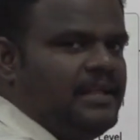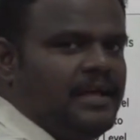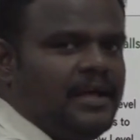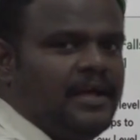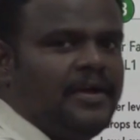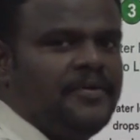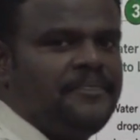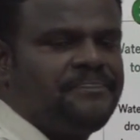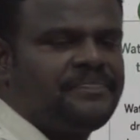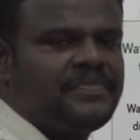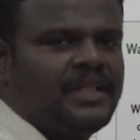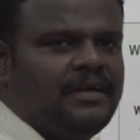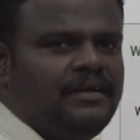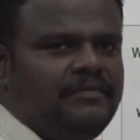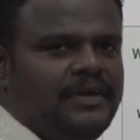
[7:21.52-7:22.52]
the,
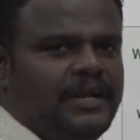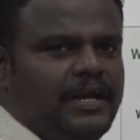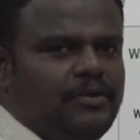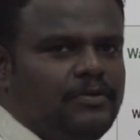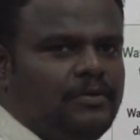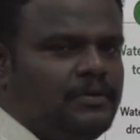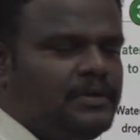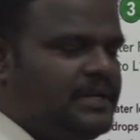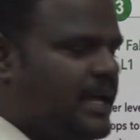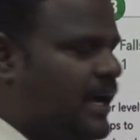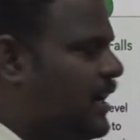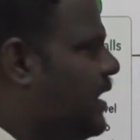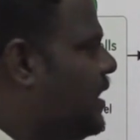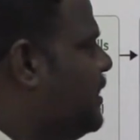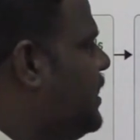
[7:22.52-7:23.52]
we need to
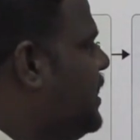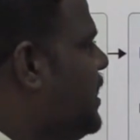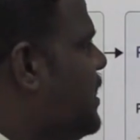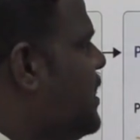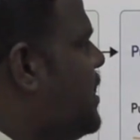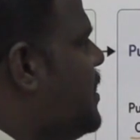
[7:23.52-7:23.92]
turn on the